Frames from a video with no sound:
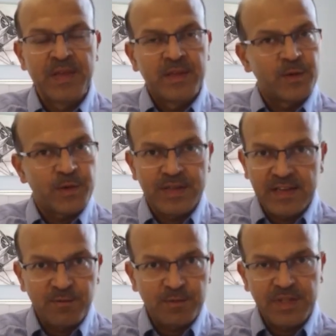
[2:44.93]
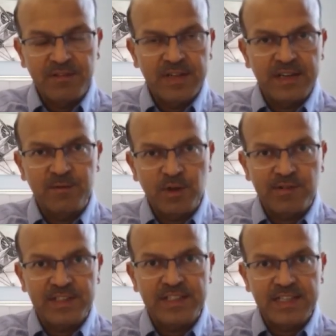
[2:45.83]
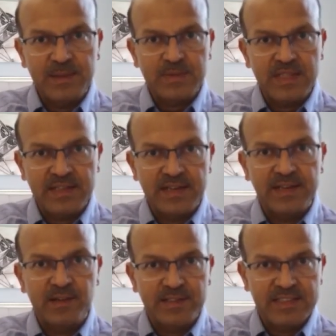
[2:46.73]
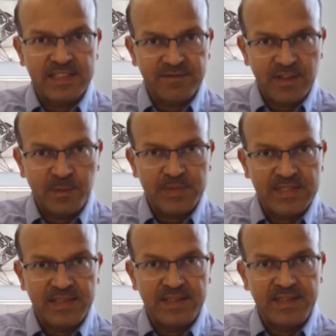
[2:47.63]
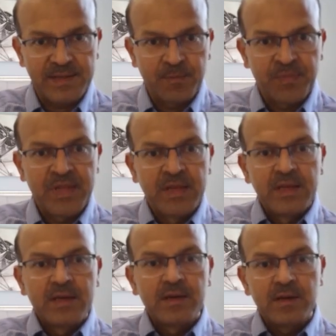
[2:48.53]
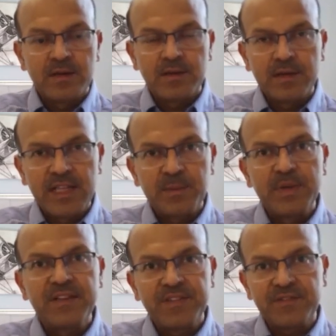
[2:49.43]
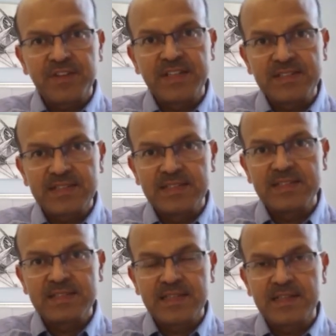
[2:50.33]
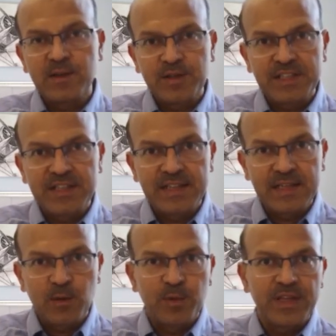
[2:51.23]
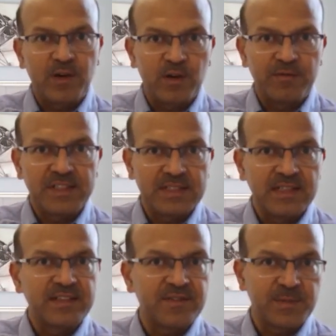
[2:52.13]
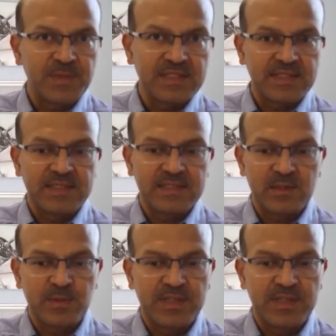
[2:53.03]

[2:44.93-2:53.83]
You can in, even involve other teams like radiology and pharmacy in it uh, debrief after incidents in a non-critical way, always learn from the incidents as we